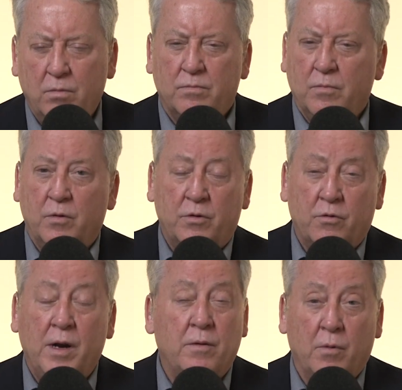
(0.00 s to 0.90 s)
Oh,
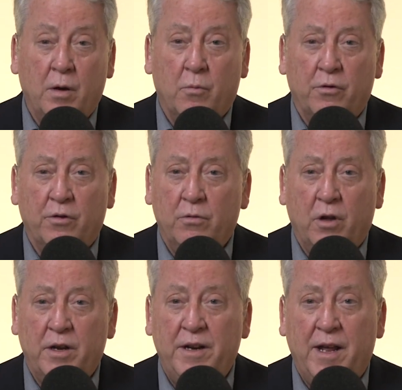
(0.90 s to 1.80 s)
well, it's great. We're
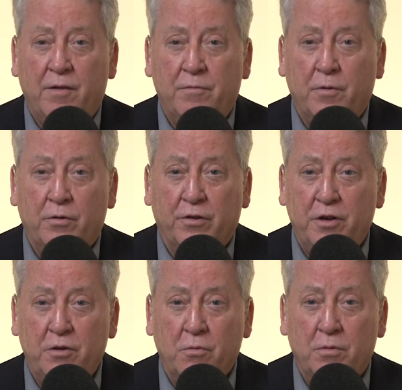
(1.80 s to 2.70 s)
so lucky to have
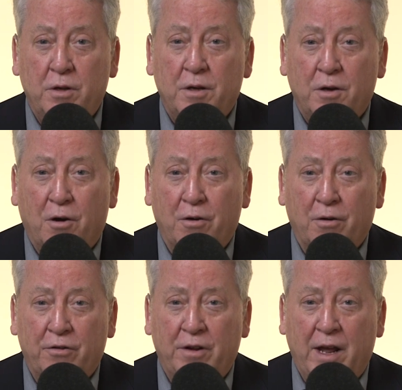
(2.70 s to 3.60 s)
folks like you
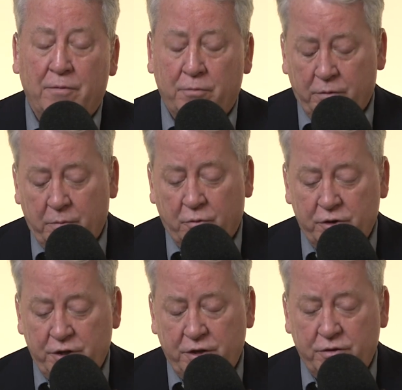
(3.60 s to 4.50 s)
on our staff. Really
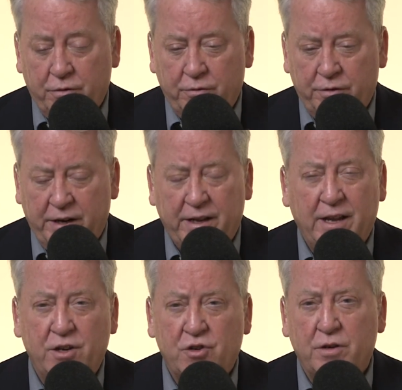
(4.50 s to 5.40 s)
appreciate your
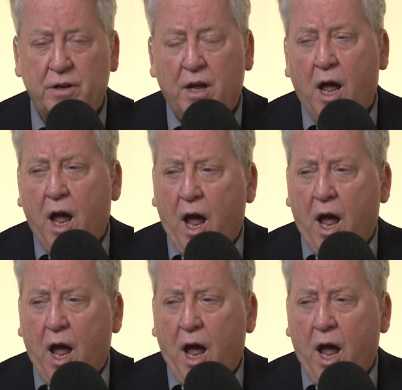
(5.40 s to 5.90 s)
dedication.